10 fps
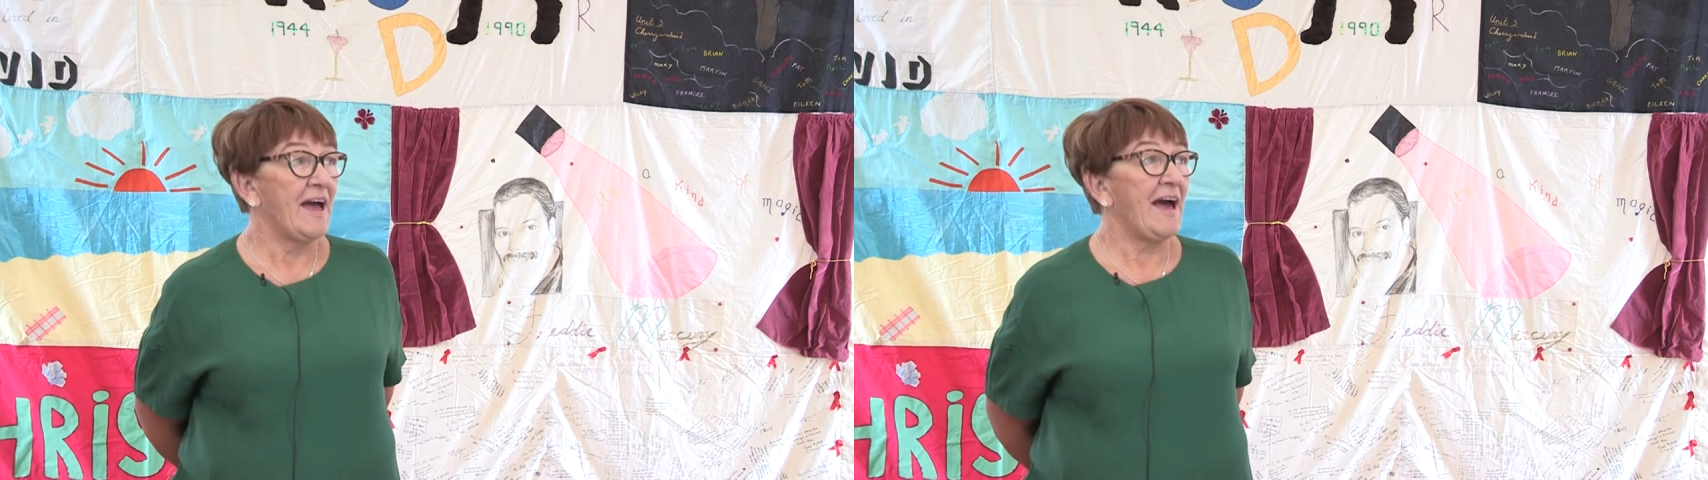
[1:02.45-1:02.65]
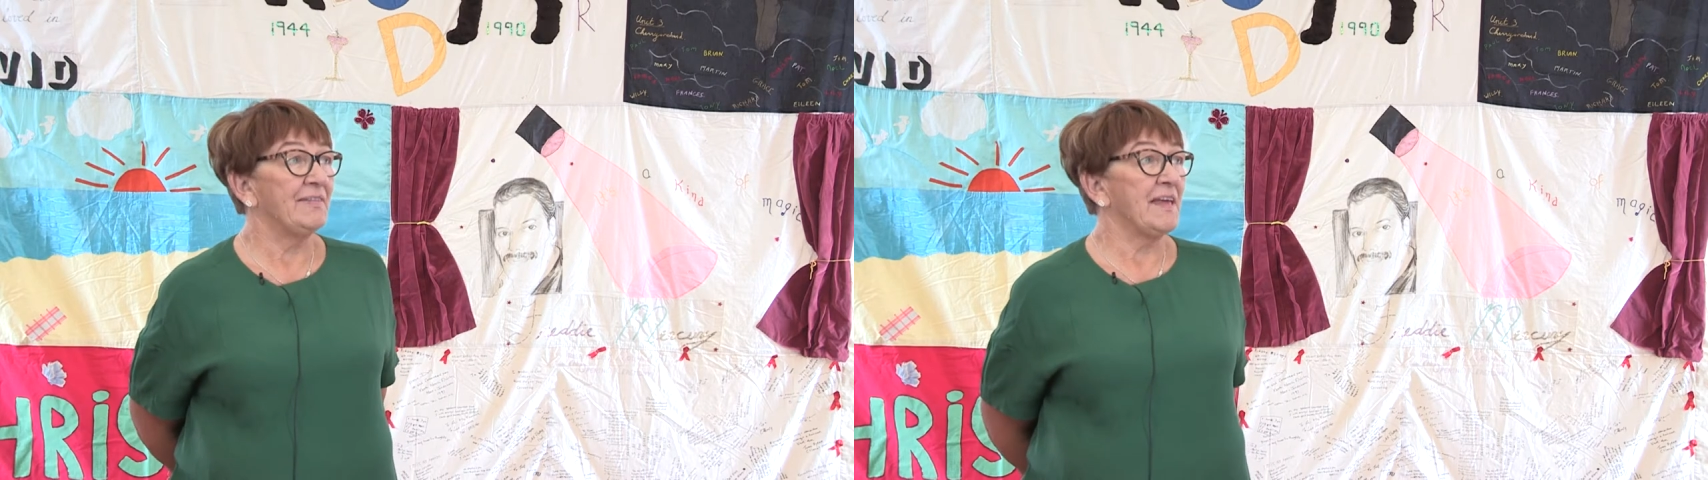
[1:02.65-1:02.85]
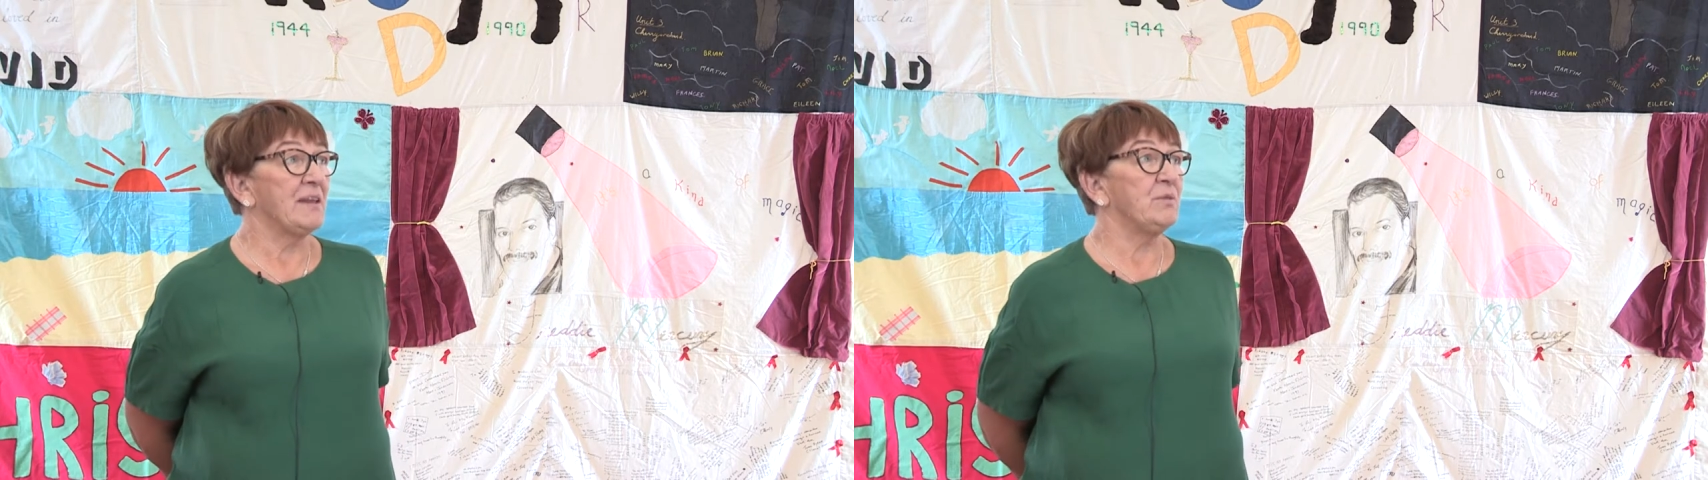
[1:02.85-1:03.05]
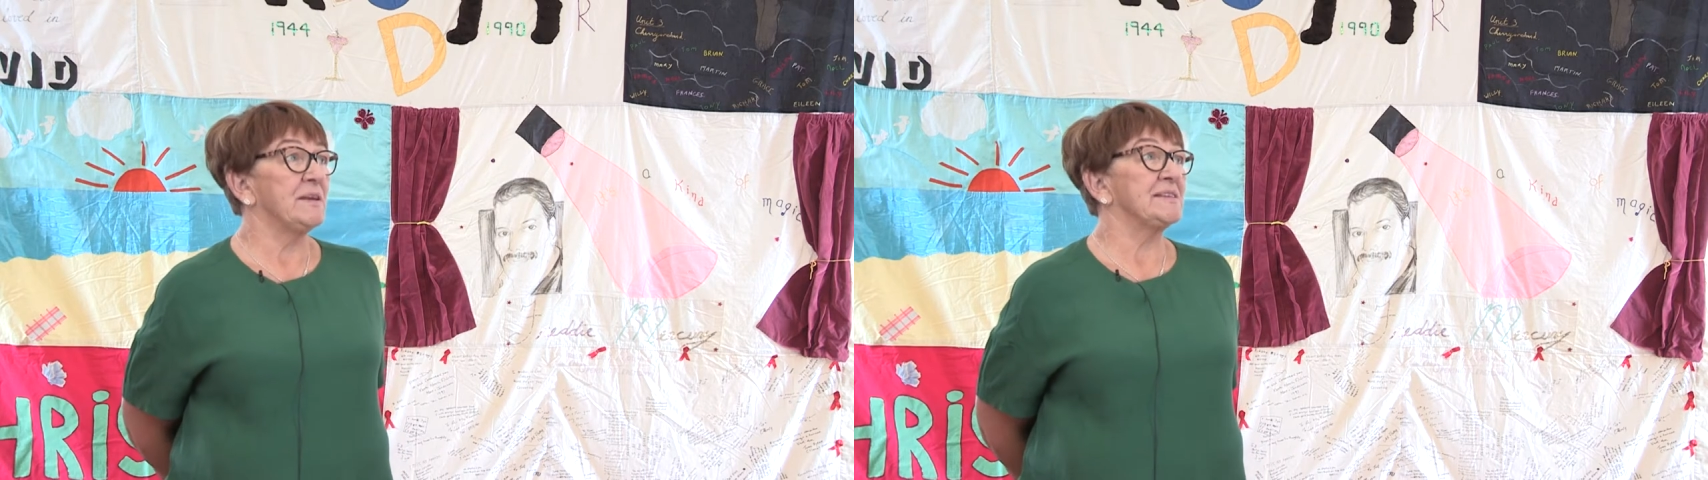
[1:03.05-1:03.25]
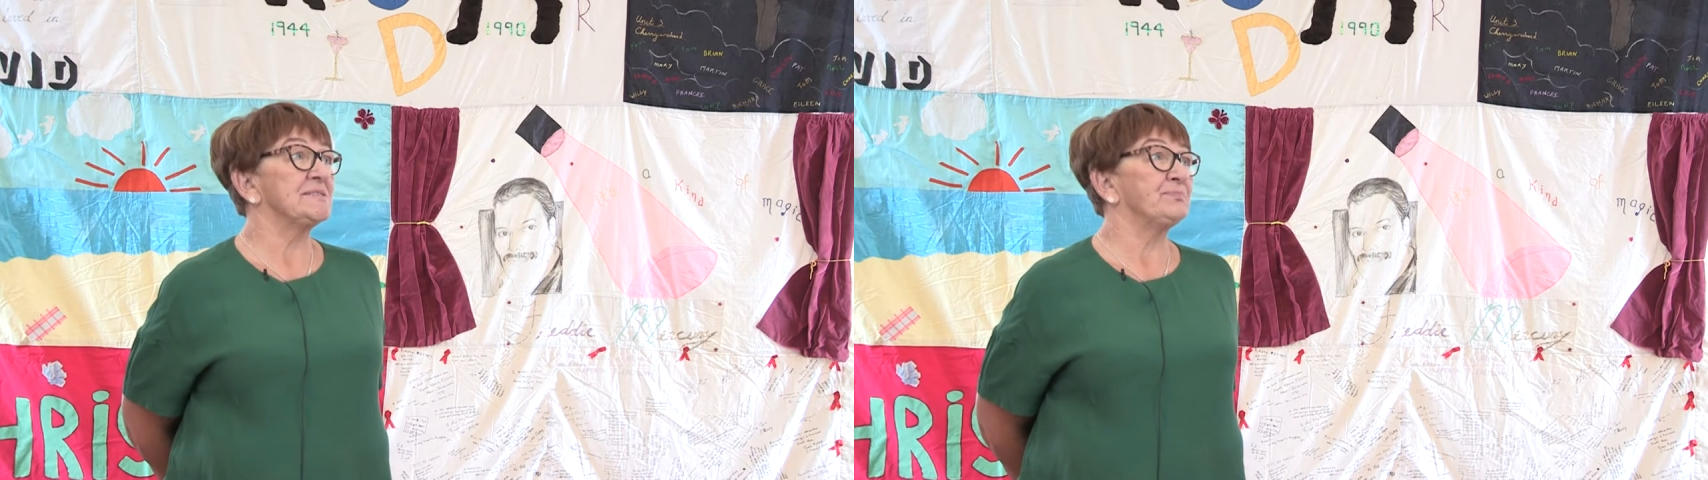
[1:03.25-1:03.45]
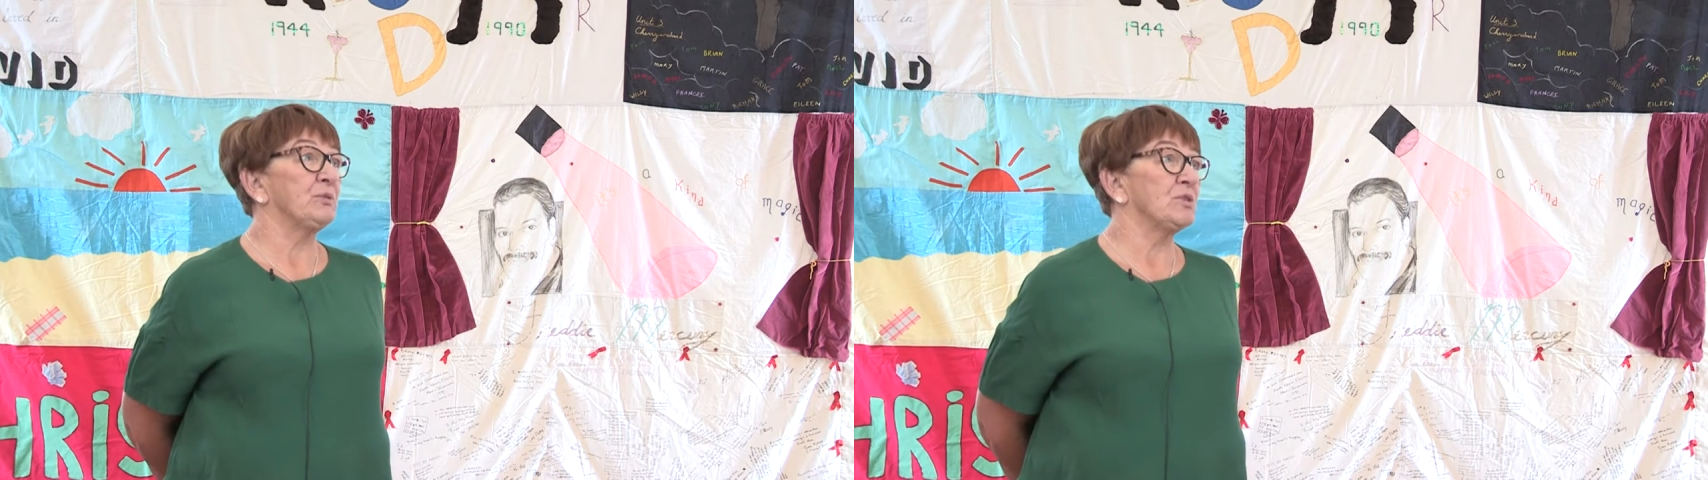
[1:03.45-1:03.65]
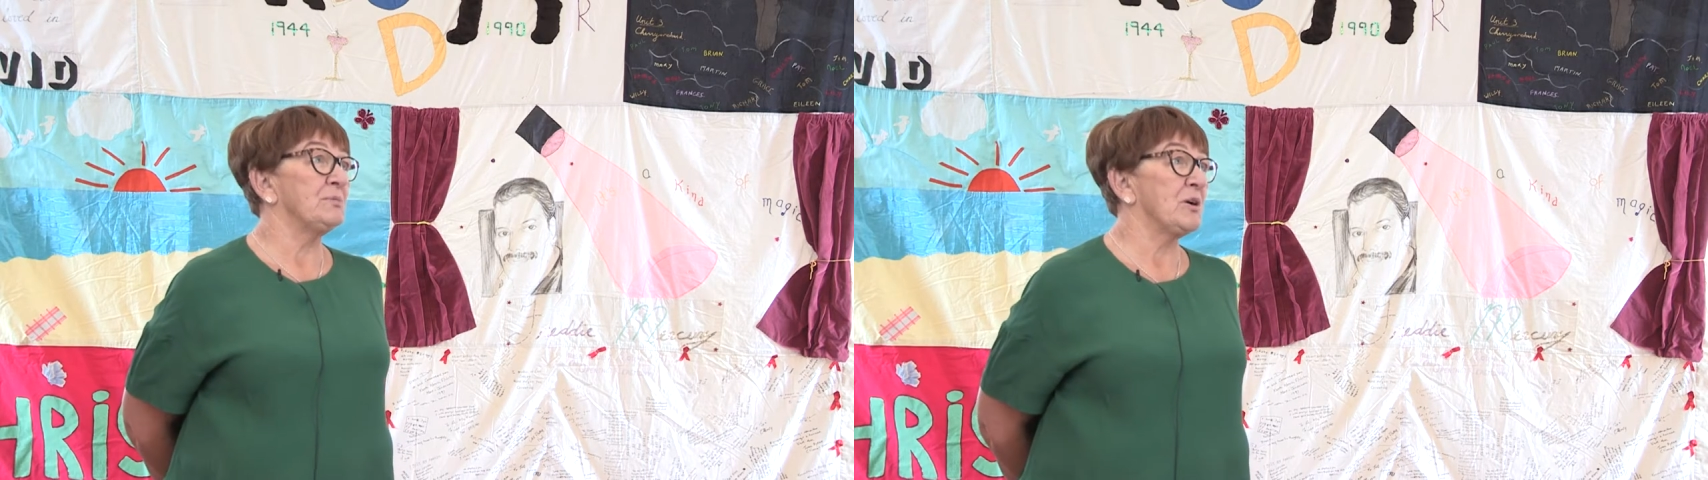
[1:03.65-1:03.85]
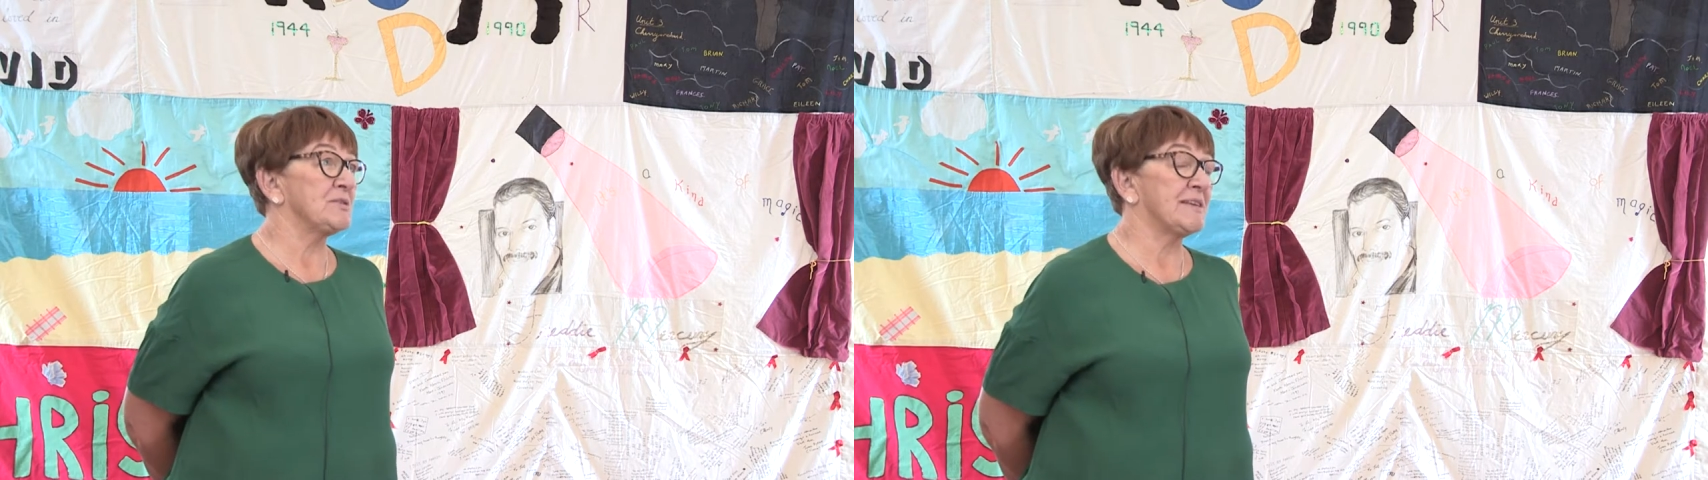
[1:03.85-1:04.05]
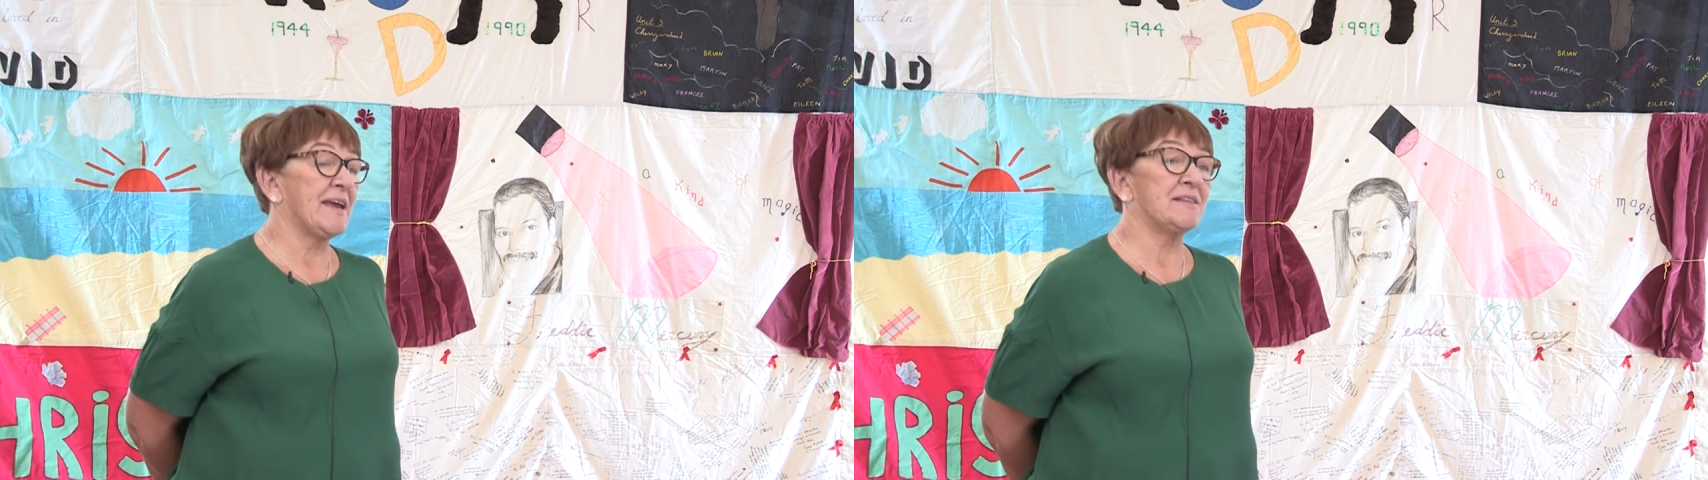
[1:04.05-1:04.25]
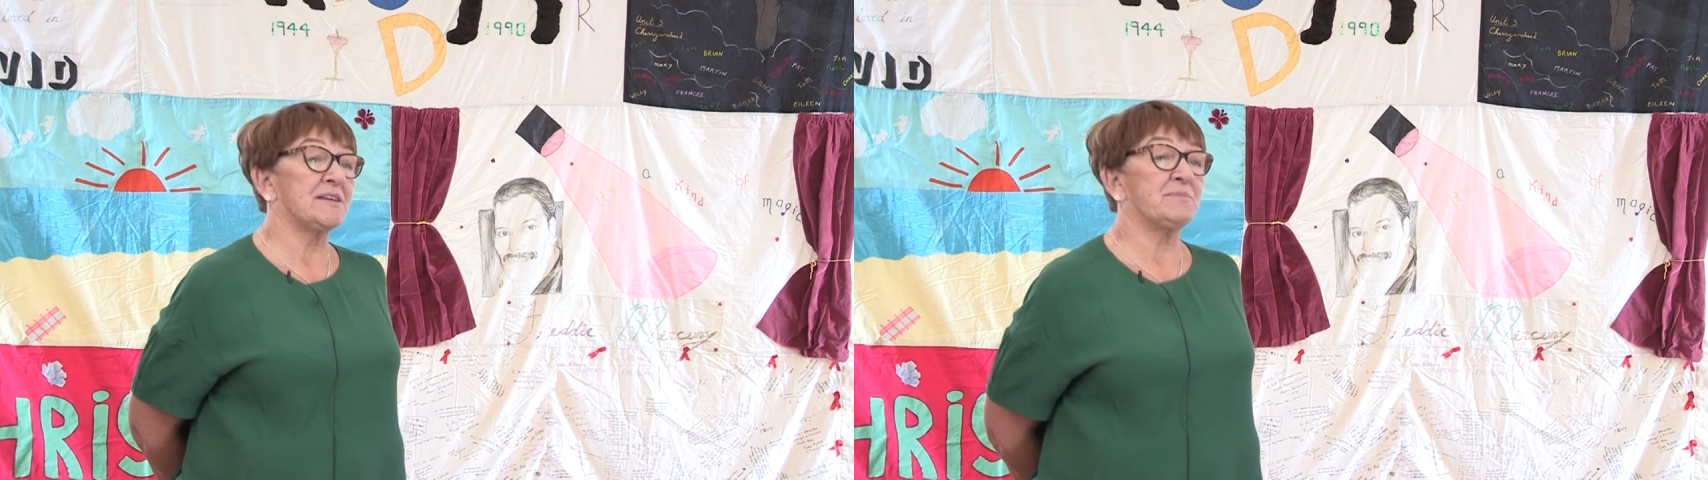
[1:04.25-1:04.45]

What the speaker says: And then when you put them all together,